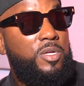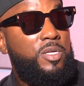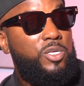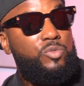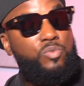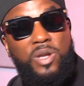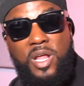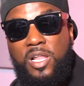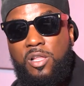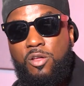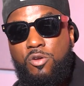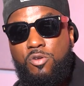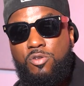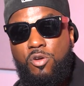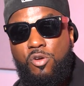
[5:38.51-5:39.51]
Because what I
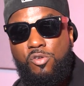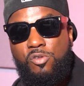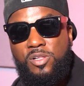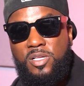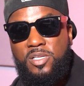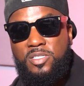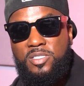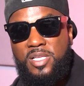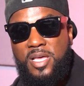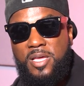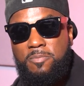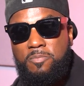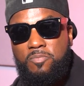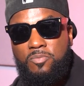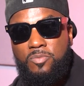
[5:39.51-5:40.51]
learned early is
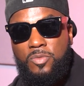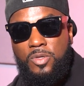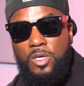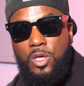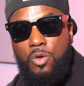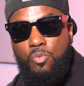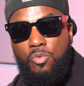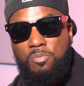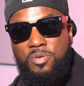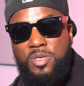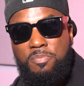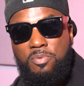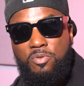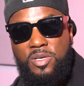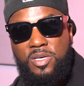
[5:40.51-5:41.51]
that when
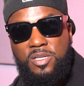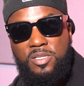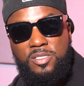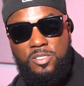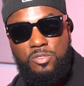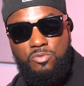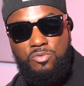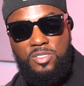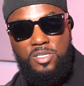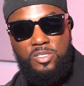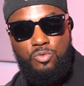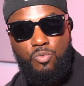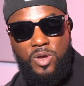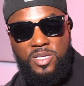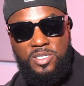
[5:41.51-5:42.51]
people get into
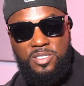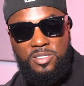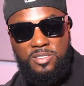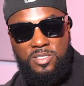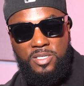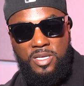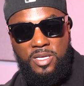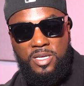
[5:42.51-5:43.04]
situations,